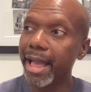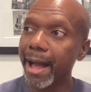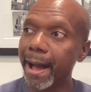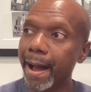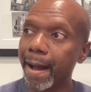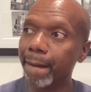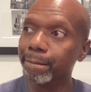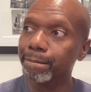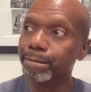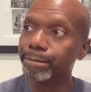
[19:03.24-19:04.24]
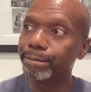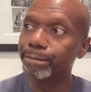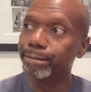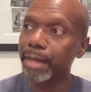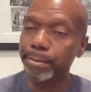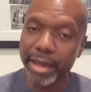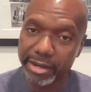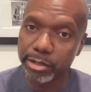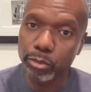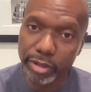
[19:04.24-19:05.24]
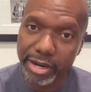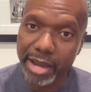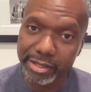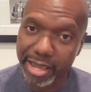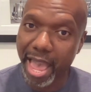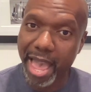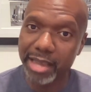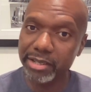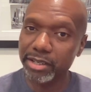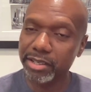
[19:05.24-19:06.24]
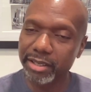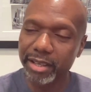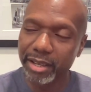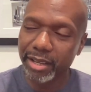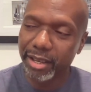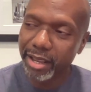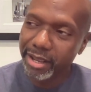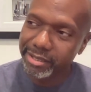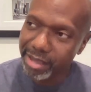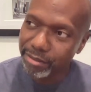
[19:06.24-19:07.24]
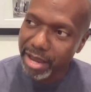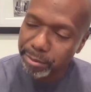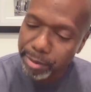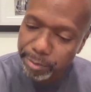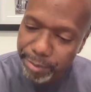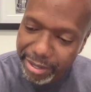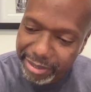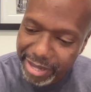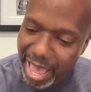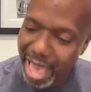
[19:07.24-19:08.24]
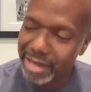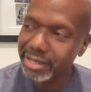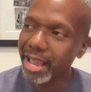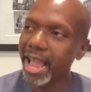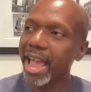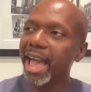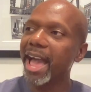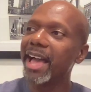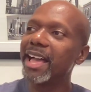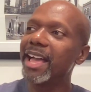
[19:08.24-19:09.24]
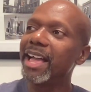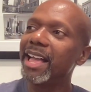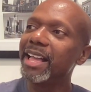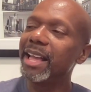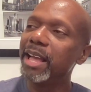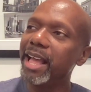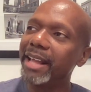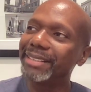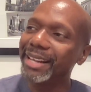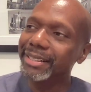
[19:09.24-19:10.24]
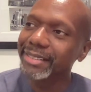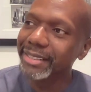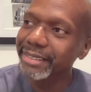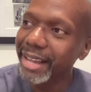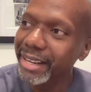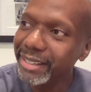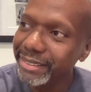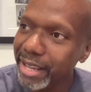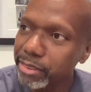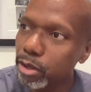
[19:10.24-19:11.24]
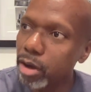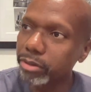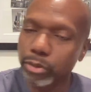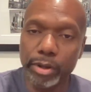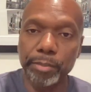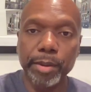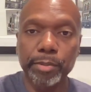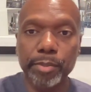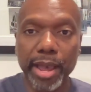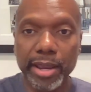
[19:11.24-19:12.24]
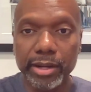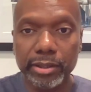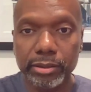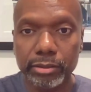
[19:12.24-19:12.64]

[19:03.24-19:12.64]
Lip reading: They paid the $20 cash. 7 or 8 people paid the cash. At the end of the day, they thought 3 people paid it.